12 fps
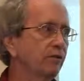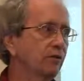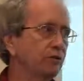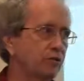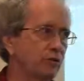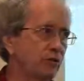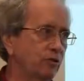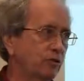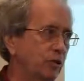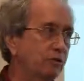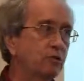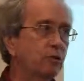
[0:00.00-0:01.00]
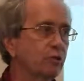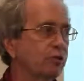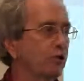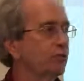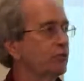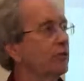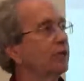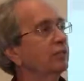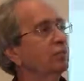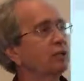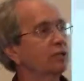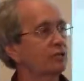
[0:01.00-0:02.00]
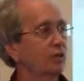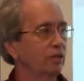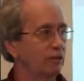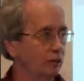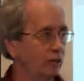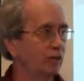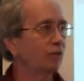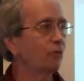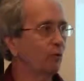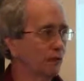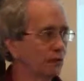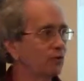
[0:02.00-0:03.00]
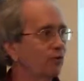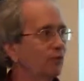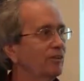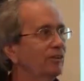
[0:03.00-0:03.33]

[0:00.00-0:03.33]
this, the Java source code is not the place to answer that question.